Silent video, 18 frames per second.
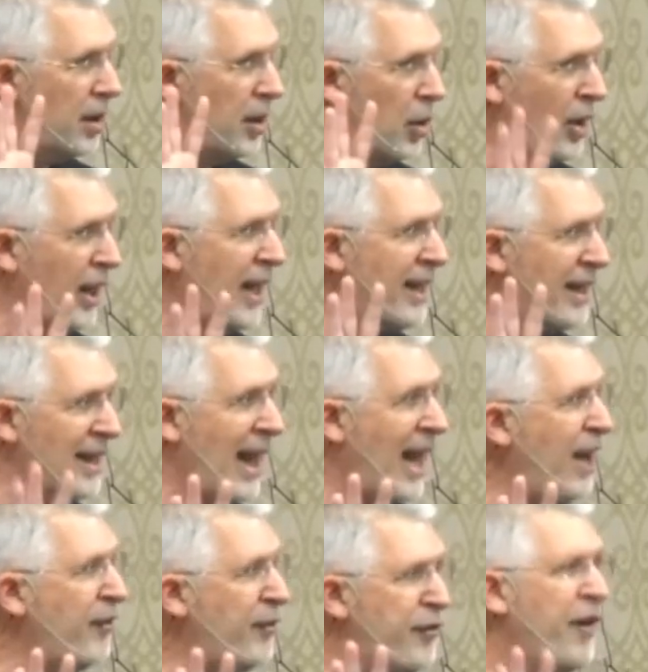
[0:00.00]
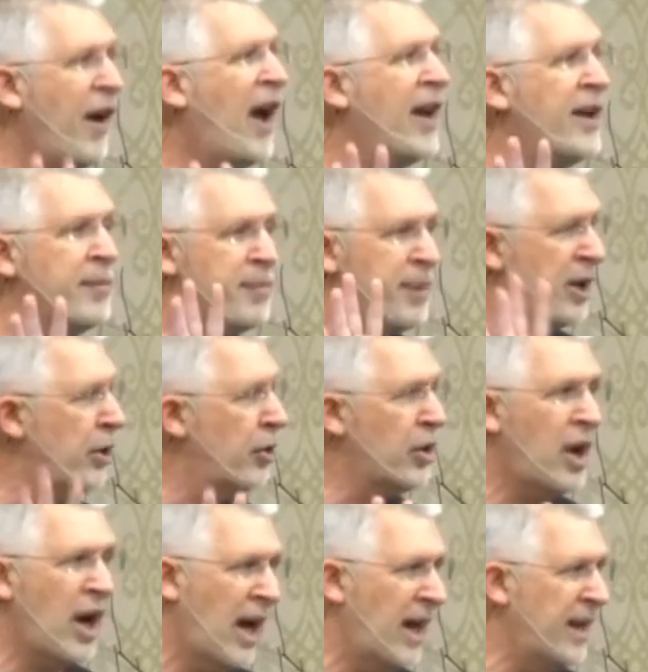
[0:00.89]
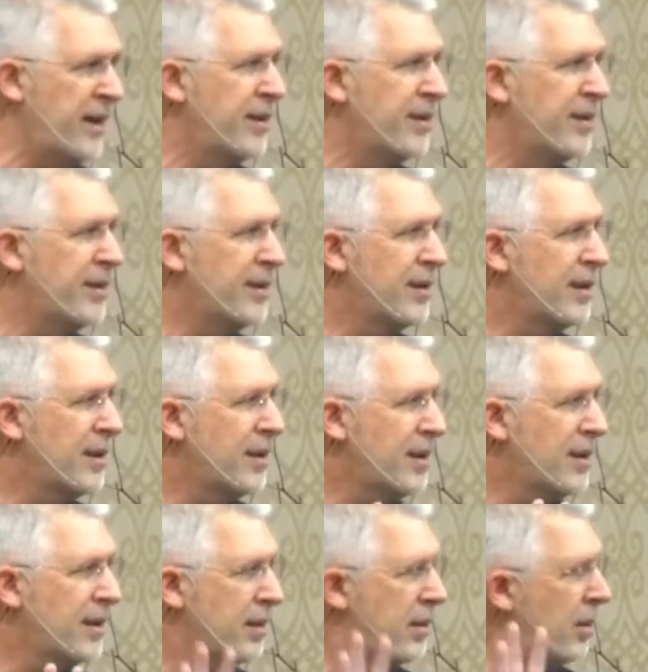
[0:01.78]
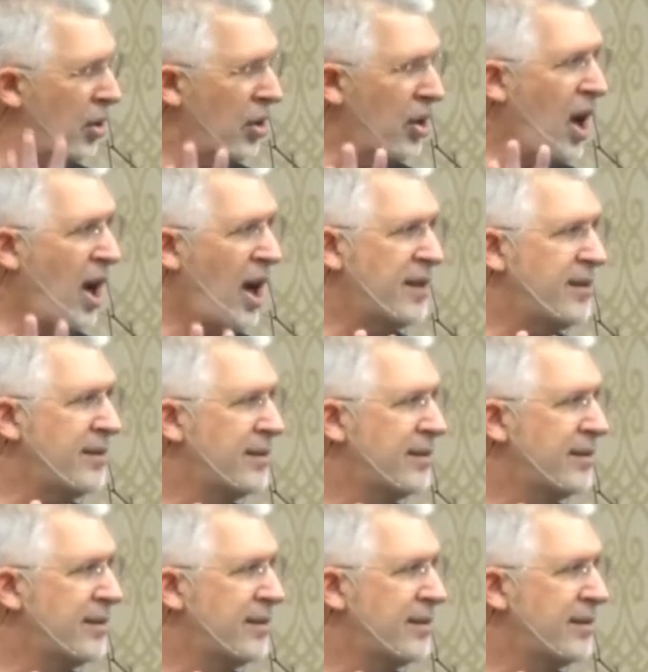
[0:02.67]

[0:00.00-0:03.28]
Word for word: okay, life, fine, but no God. No God.